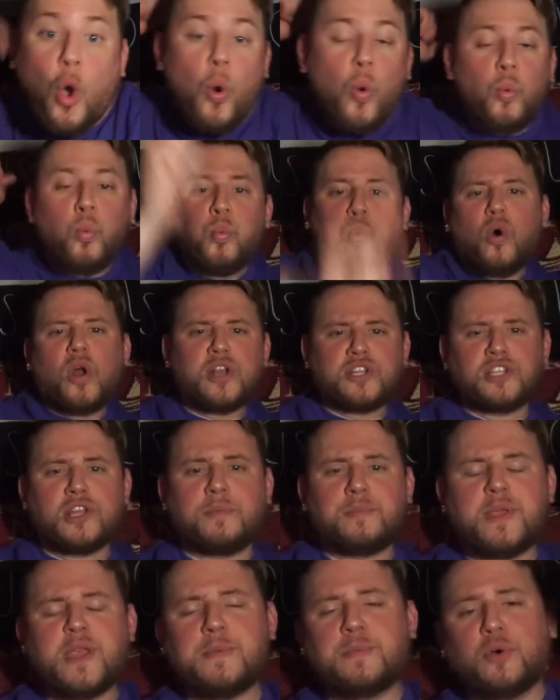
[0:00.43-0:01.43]
What is
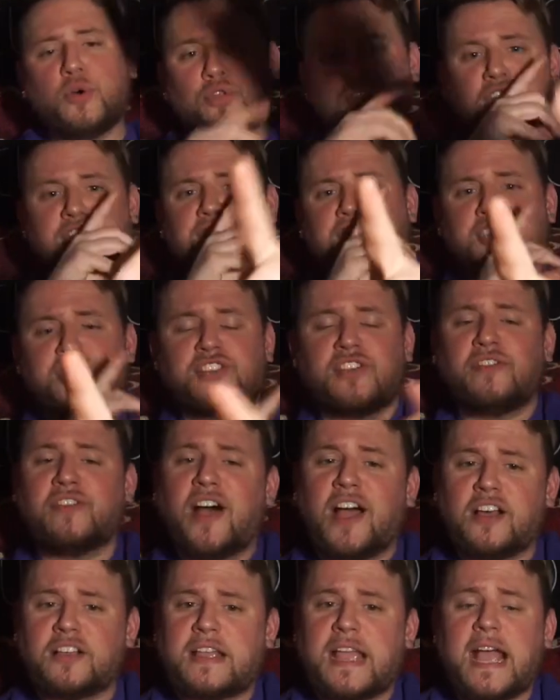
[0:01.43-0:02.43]
up, people? This is the
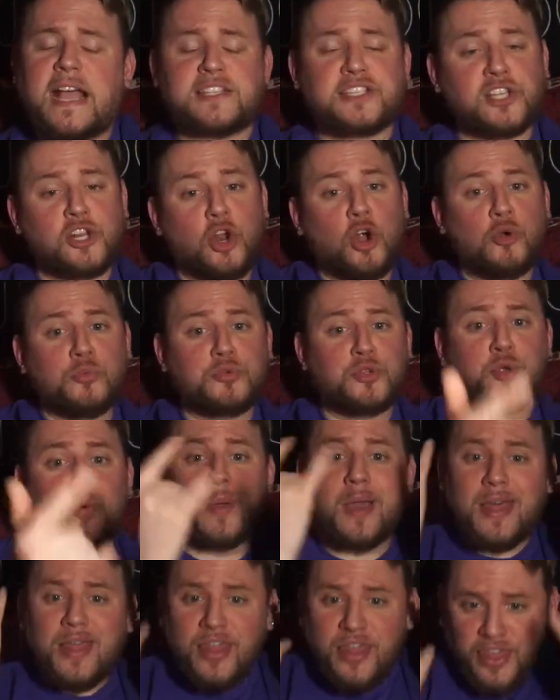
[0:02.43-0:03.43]
Vonkast, get home to
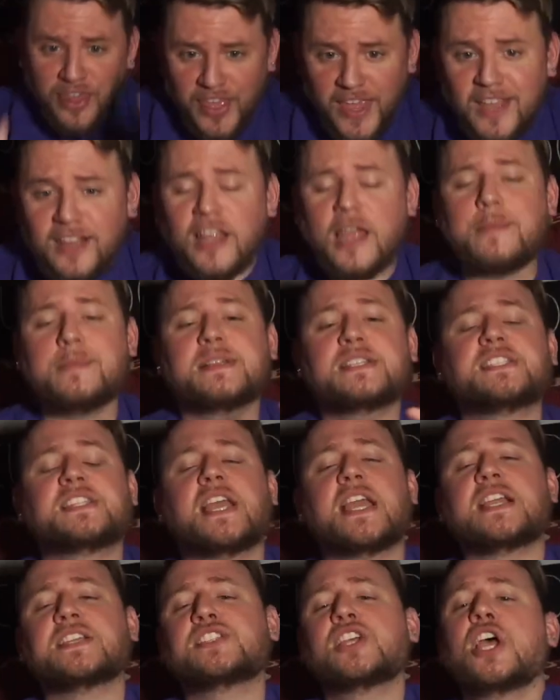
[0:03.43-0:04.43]
the lamest
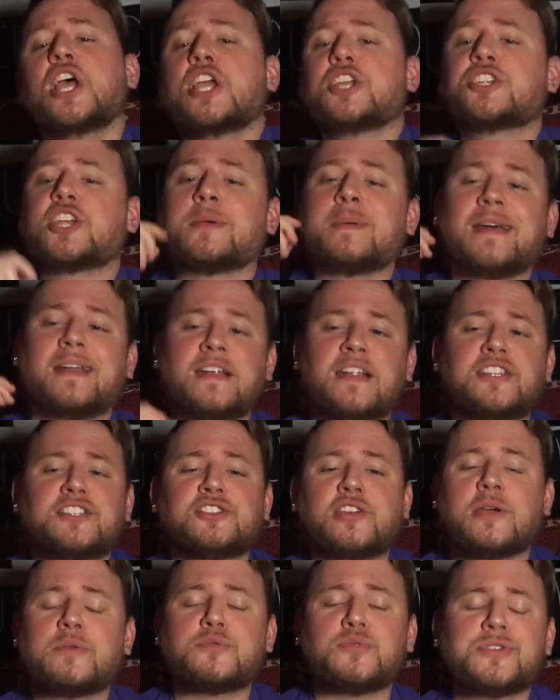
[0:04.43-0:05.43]
taste. Check me out on
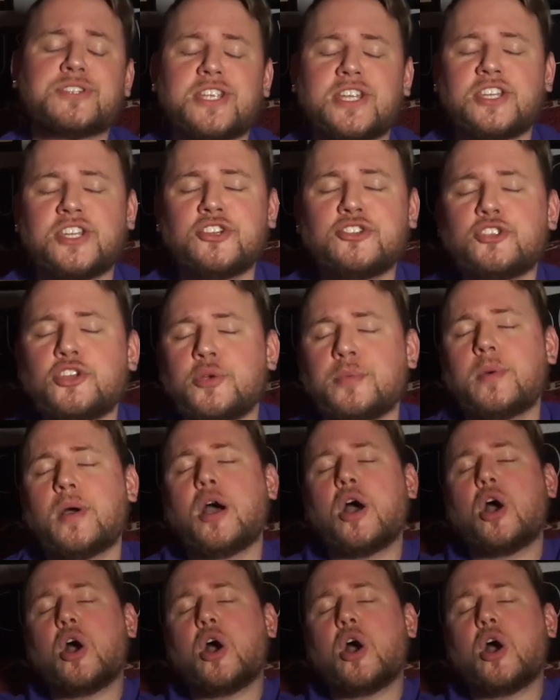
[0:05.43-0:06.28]
Instagram, Twitch, and YouTube.